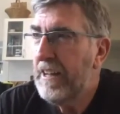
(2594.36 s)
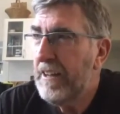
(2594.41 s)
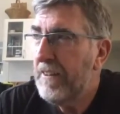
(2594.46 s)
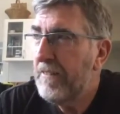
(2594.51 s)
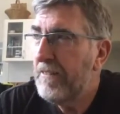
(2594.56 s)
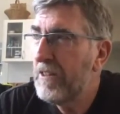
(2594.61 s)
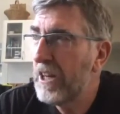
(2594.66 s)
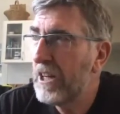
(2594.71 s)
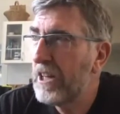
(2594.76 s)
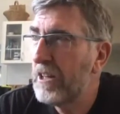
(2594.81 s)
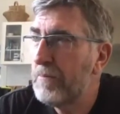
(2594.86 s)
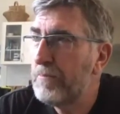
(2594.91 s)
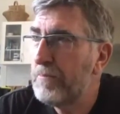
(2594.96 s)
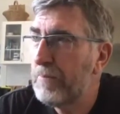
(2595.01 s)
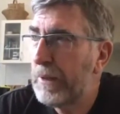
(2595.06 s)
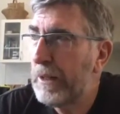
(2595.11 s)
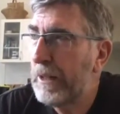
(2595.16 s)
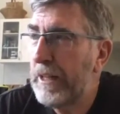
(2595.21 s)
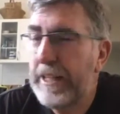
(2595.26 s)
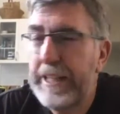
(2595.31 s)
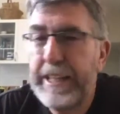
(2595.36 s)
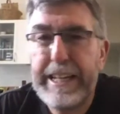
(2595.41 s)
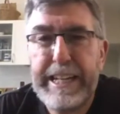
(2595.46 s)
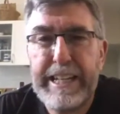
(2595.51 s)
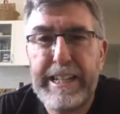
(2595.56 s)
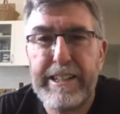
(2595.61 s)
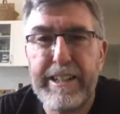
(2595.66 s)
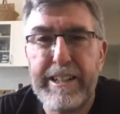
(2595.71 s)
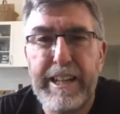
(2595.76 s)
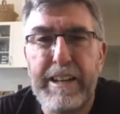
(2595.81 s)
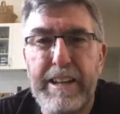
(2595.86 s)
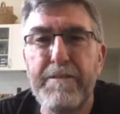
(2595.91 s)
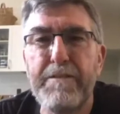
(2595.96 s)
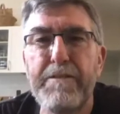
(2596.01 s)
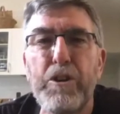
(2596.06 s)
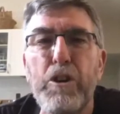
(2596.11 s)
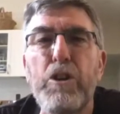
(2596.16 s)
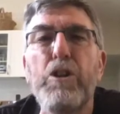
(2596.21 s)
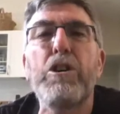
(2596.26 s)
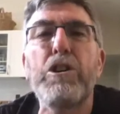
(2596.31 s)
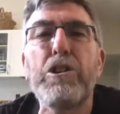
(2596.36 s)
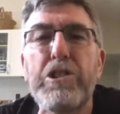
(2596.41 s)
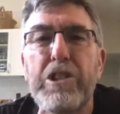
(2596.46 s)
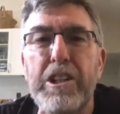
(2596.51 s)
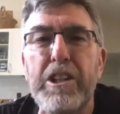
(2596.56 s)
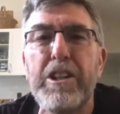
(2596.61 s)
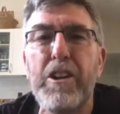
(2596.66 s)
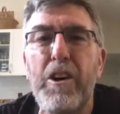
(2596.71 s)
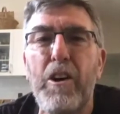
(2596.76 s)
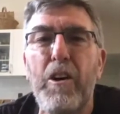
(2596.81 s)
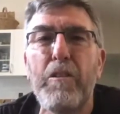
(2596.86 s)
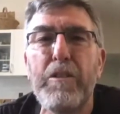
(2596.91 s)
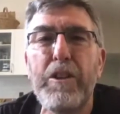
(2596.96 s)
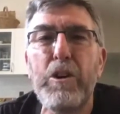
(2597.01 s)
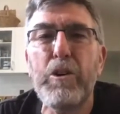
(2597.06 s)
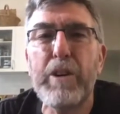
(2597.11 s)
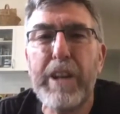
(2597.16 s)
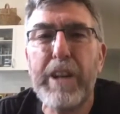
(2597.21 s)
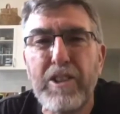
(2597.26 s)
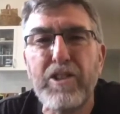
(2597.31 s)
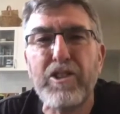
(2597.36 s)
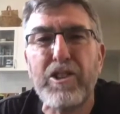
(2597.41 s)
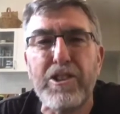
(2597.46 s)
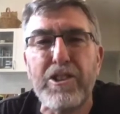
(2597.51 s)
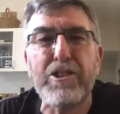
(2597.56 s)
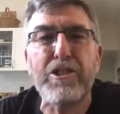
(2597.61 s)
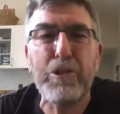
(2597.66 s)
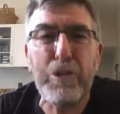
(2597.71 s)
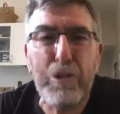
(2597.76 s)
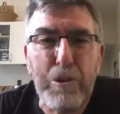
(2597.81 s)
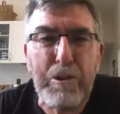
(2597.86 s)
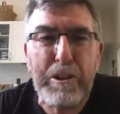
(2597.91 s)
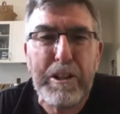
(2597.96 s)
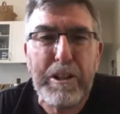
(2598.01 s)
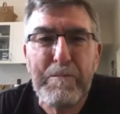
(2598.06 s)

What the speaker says: the complete inversion of the Augustus story.